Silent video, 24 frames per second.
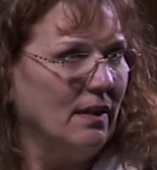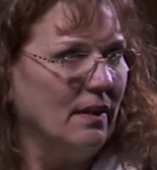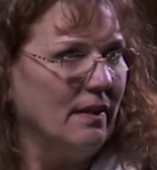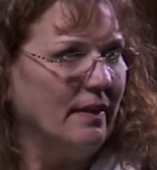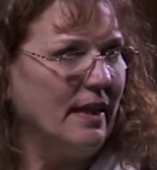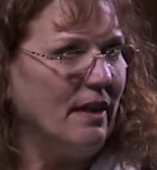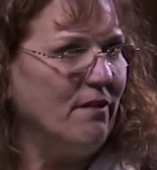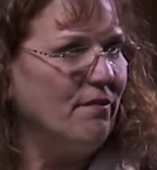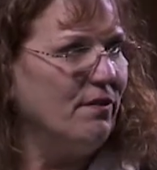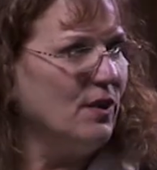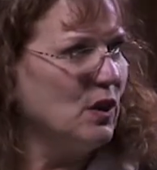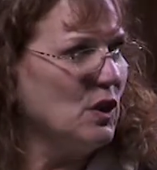
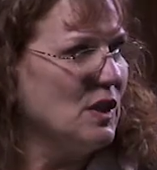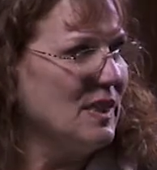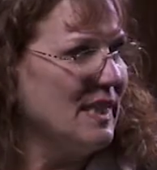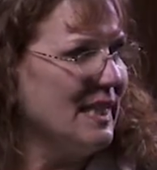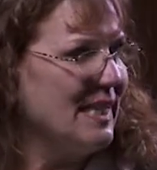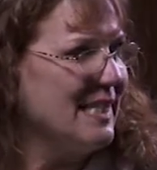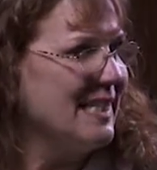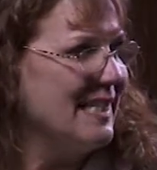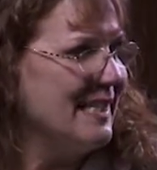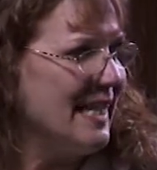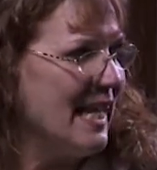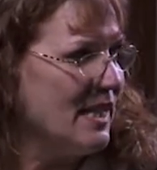They feel
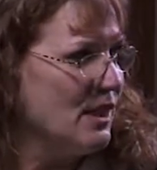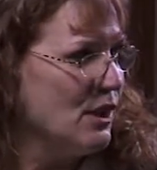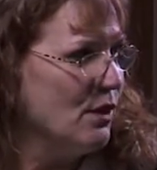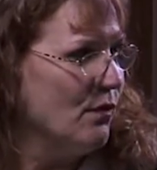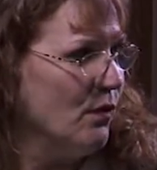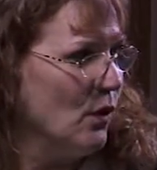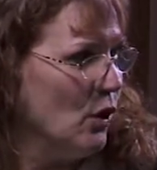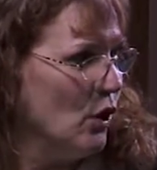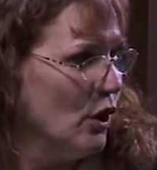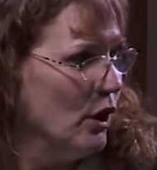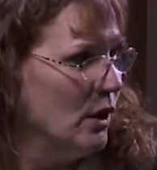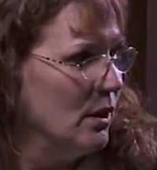
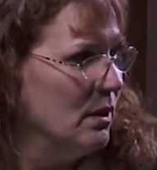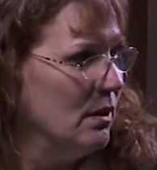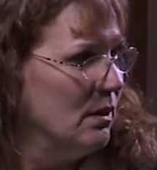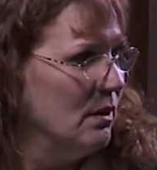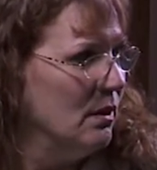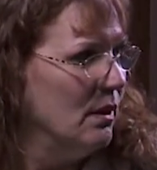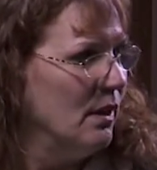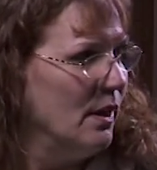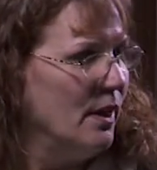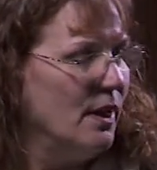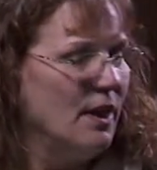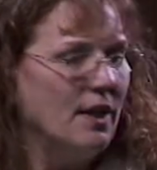successful.
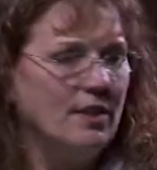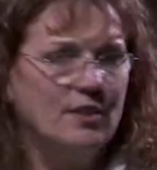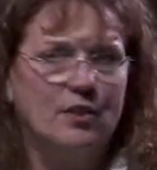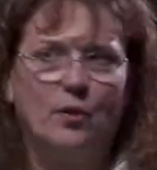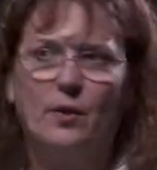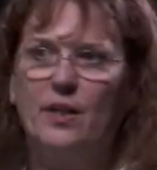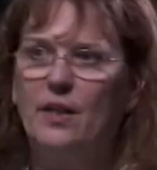So